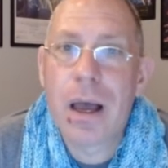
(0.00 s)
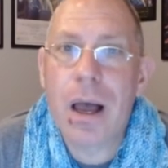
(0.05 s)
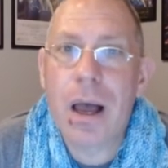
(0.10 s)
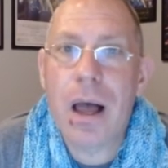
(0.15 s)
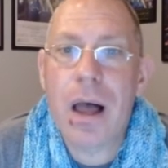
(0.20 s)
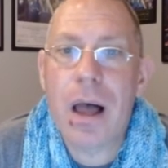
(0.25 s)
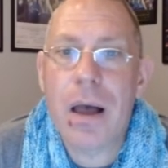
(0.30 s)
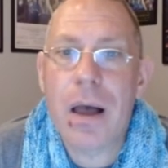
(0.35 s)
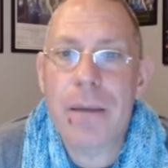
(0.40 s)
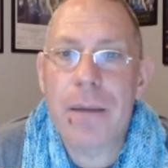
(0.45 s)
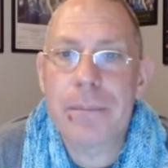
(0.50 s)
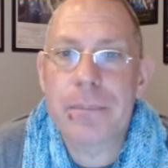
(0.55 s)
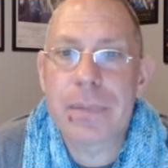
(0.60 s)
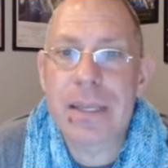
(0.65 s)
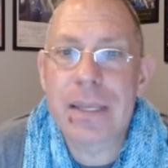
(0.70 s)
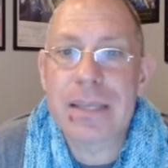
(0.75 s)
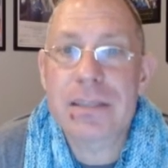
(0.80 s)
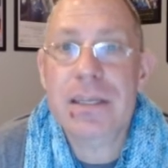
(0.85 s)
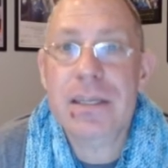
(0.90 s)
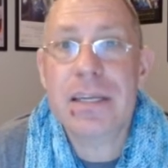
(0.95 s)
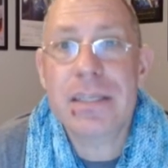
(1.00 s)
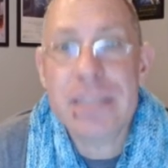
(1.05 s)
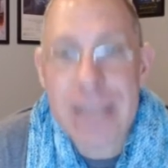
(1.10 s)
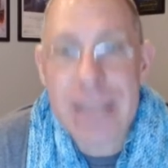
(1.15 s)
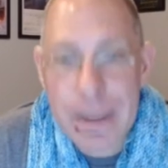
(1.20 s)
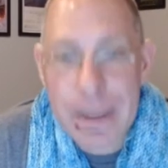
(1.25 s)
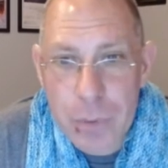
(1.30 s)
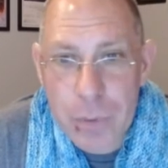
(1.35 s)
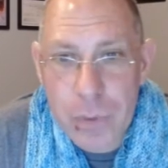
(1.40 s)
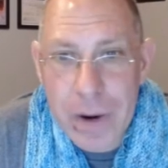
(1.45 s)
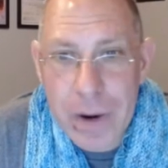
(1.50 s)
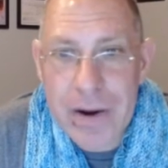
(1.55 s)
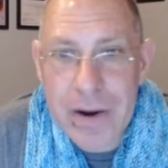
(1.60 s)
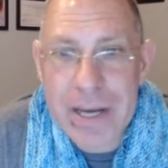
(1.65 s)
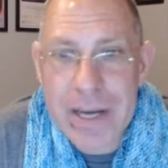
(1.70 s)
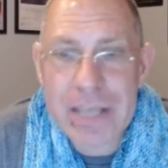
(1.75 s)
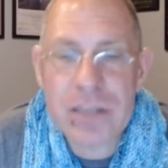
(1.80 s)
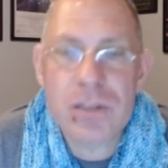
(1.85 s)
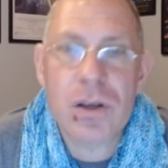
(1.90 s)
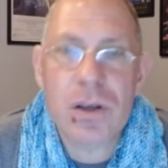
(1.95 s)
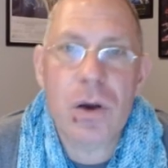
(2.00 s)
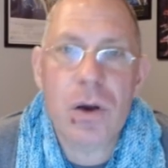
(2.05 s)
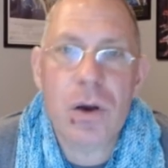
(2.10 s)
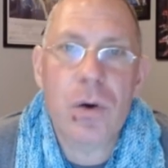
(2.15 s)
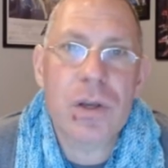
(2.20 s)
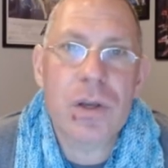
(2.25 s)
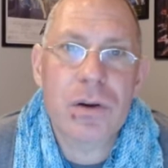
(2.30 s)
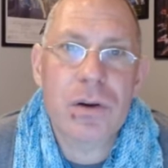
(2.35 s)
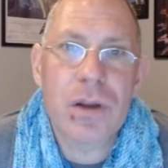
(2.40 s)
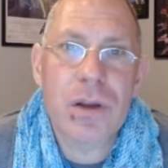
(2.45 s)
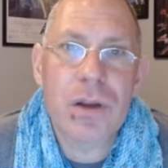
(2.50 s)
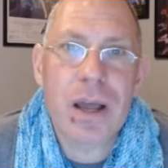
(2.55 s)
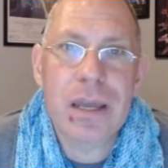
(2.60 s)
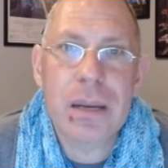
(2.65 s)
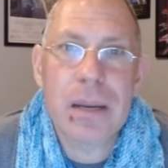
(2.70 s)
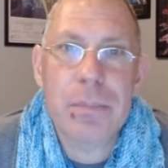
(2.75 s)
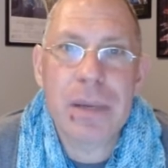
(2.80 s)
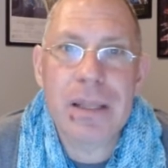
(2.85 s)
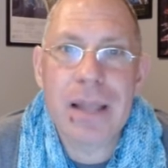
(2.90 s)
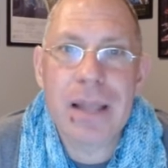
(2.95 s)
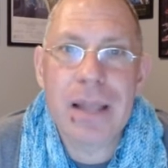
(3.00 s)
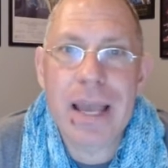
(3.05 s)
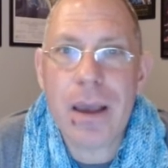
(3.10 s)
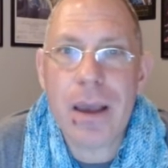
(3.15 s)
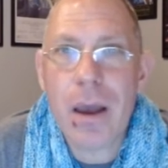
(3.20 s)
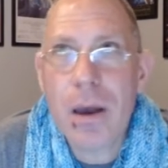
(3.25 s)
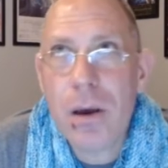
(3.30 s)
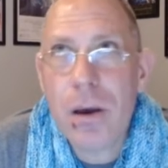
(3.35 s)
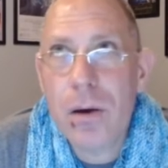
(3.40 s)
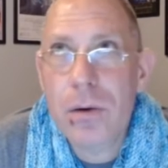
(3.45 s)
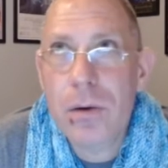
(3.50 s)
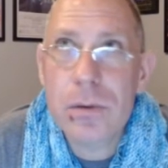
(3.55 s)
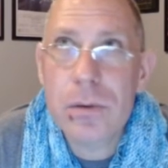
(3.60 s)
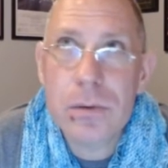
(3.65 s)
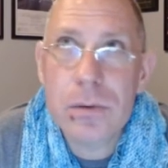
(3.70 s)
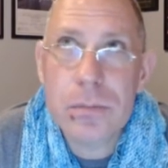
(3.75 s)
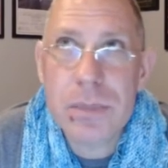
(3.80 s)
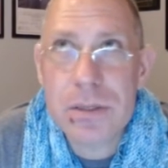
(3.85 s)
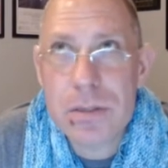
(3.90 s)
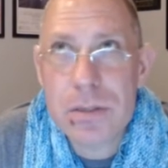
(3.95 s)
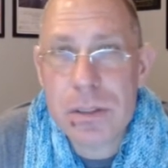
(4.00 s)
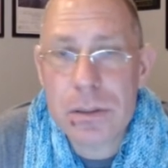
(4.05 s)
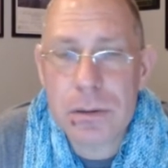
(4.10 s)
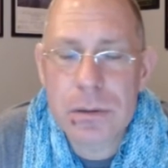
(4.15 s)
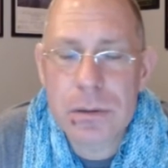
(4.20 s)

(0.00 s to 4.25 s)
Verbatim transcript: Um, it's contemporary, so you're not going to be like, oh, ooh, musical.